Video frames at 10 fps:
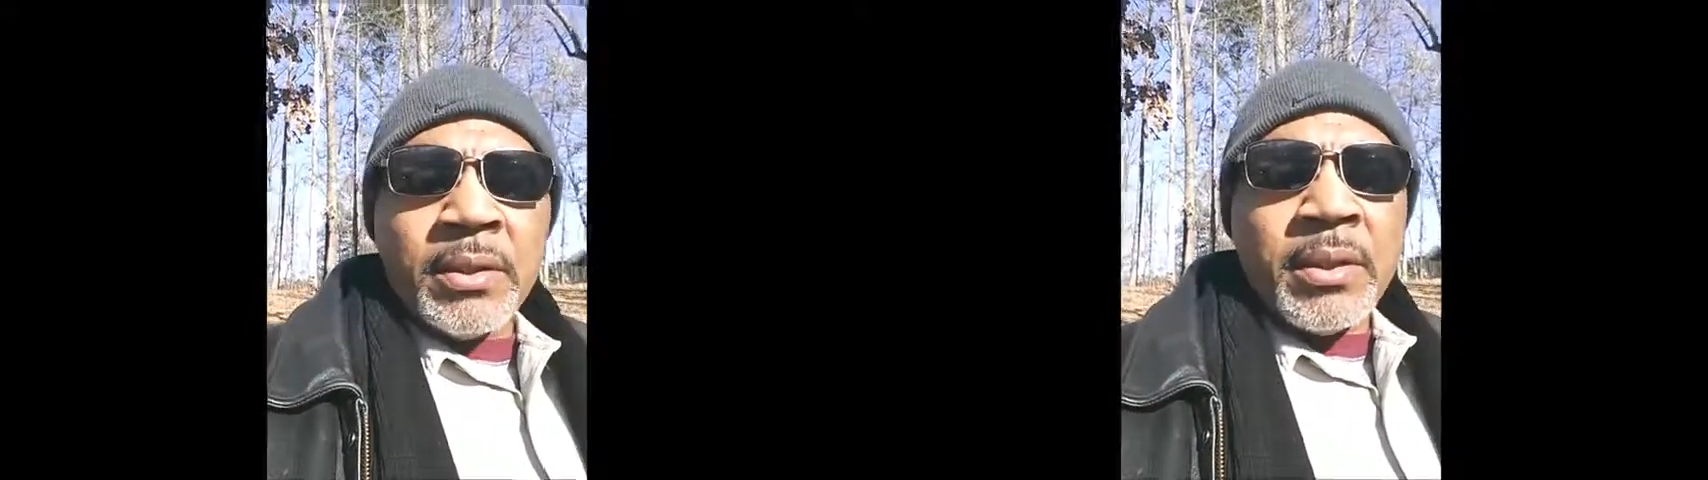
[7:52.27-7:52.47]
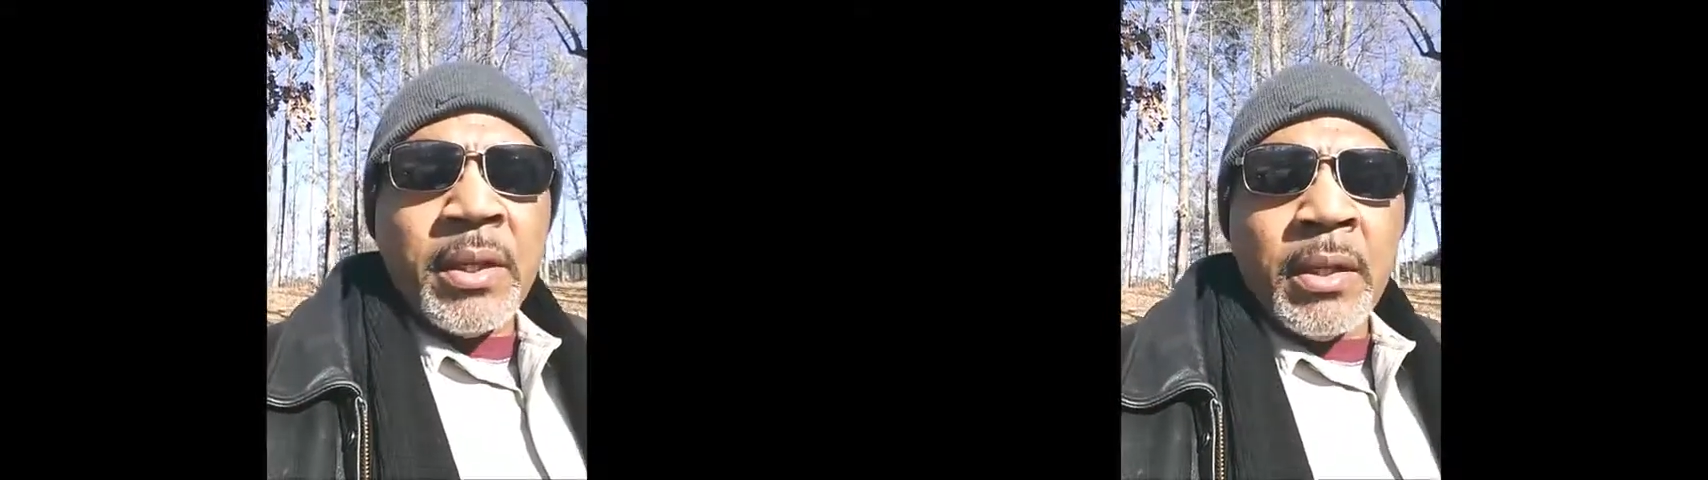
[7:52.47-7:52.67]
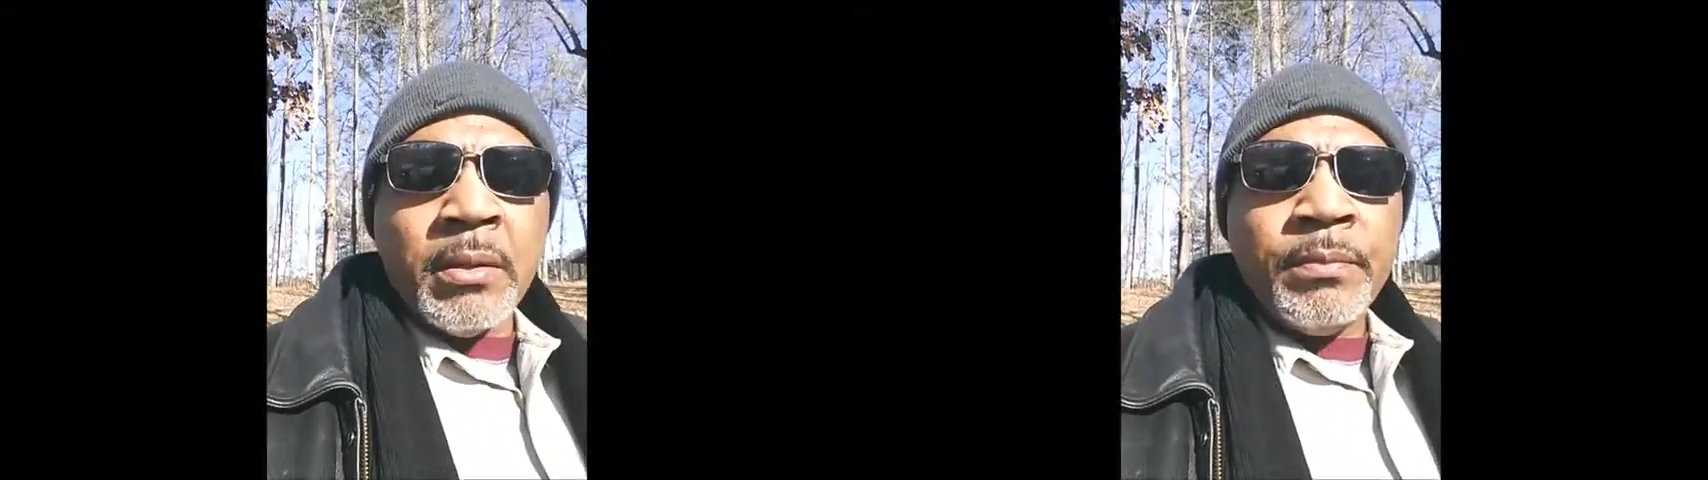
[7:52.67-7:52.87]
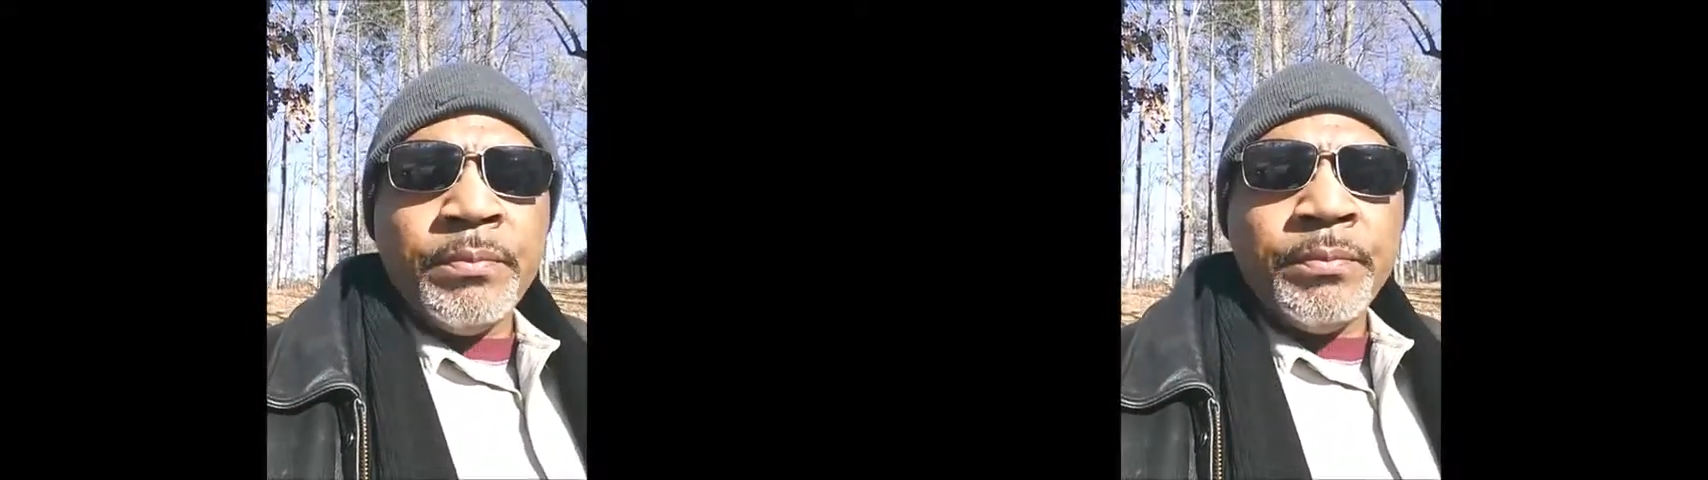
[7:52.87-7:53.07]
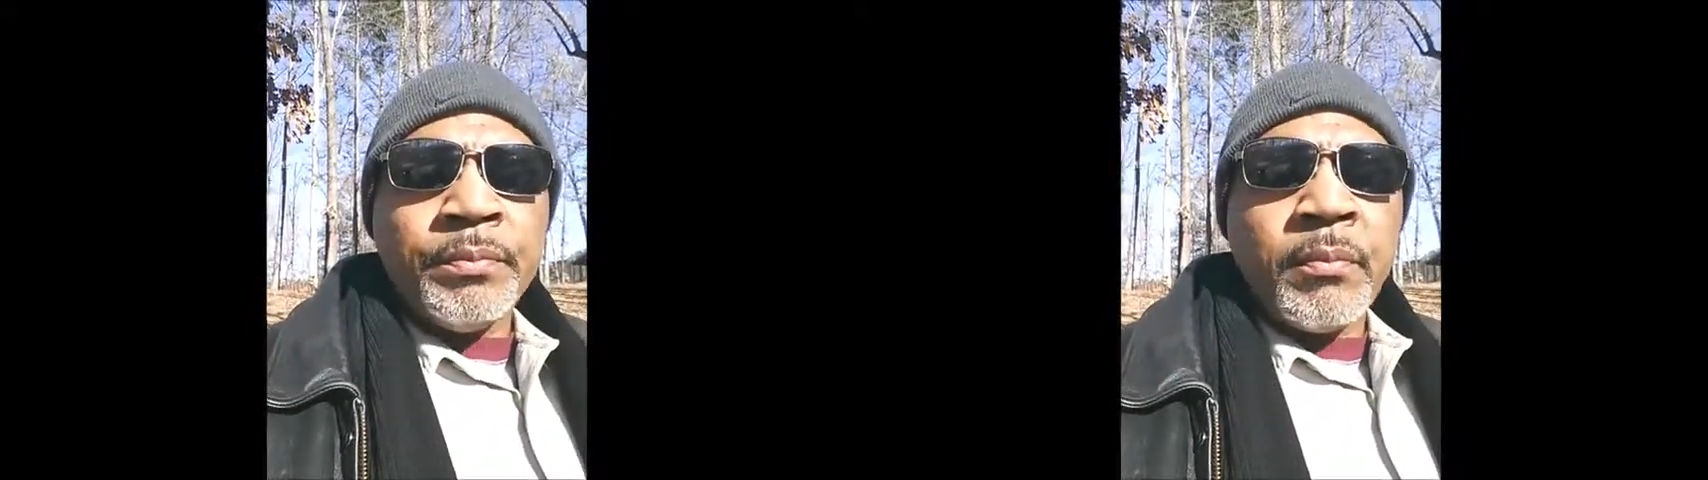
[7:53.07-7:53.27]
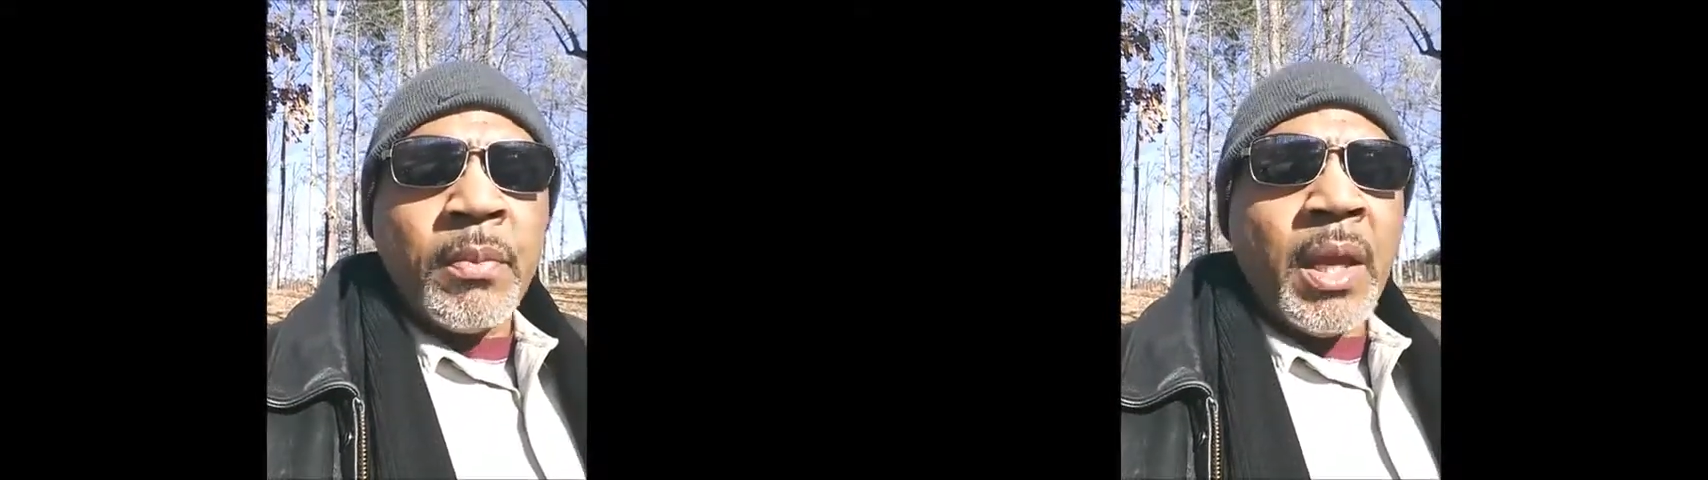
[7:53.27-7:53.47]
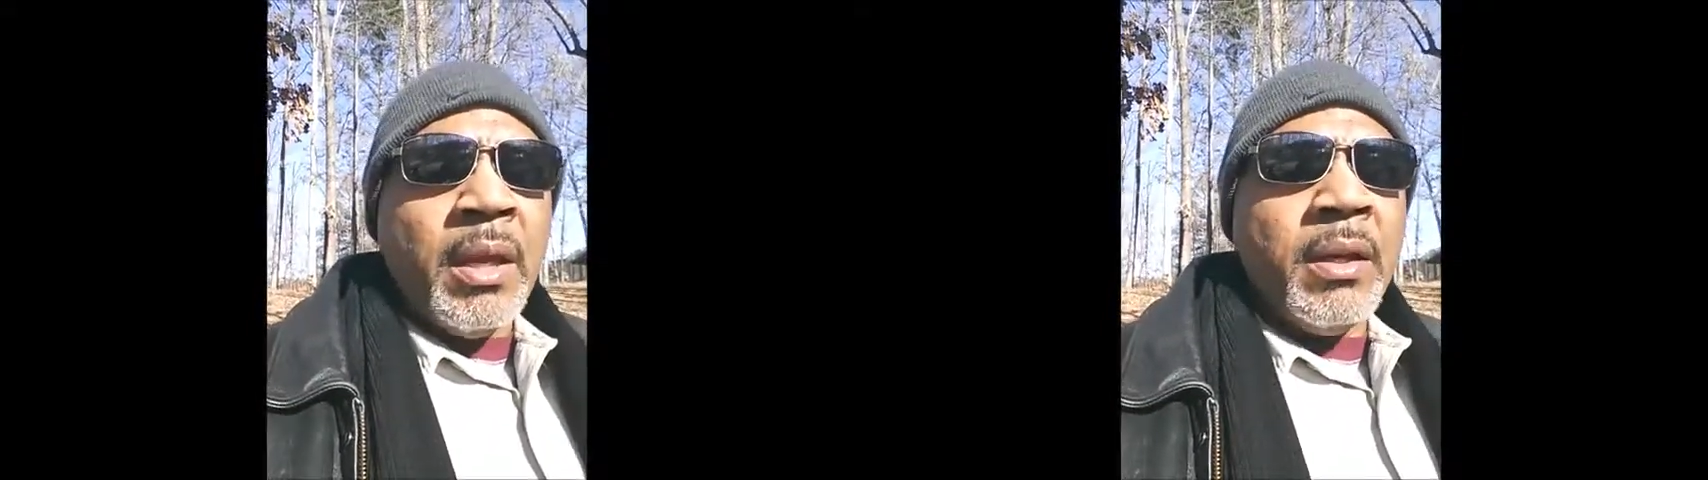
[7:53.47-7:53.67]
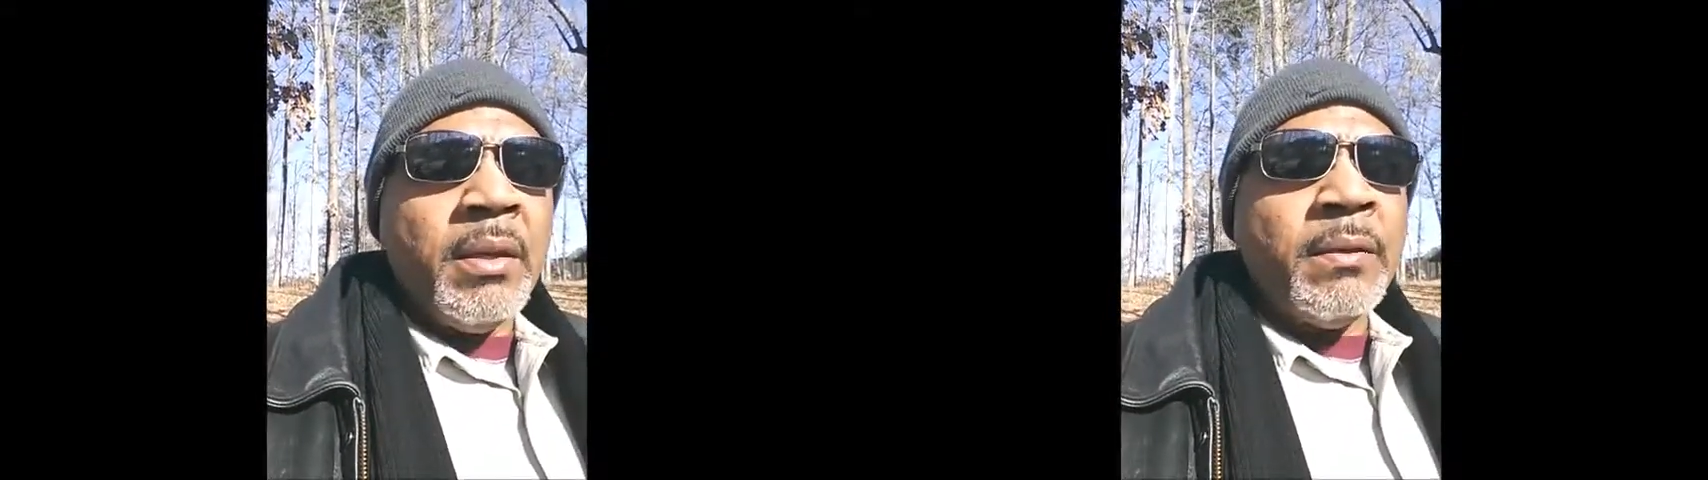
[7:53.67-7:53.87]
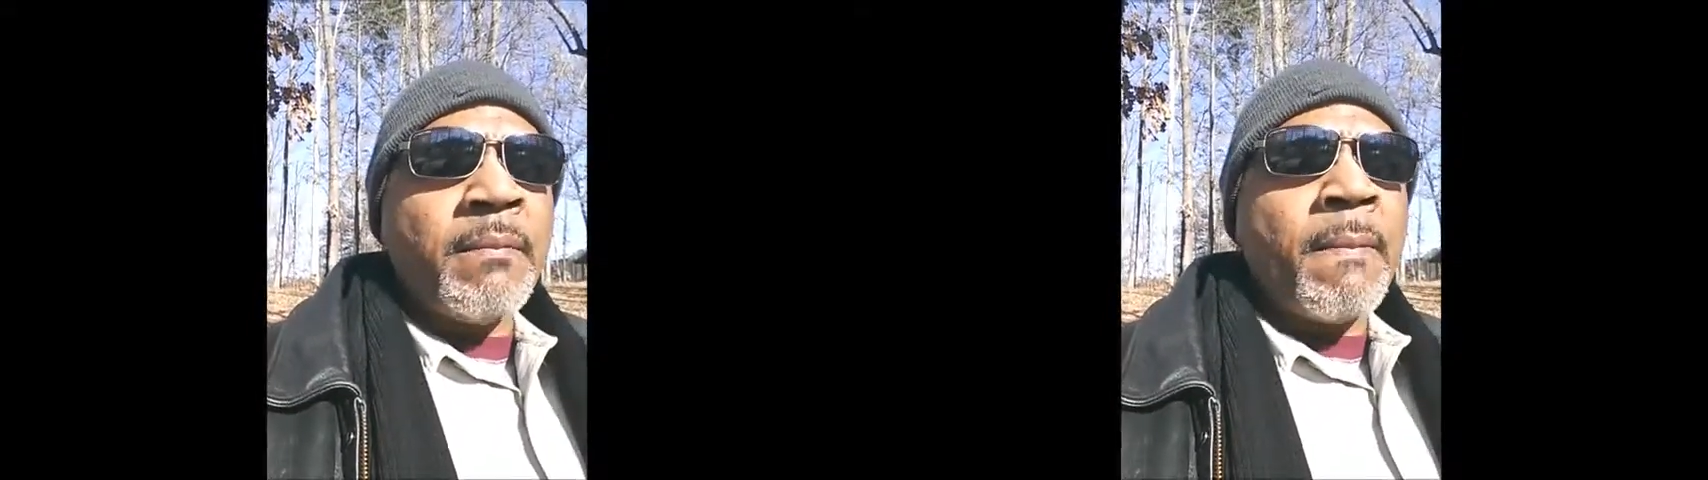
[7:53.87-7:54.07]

time. And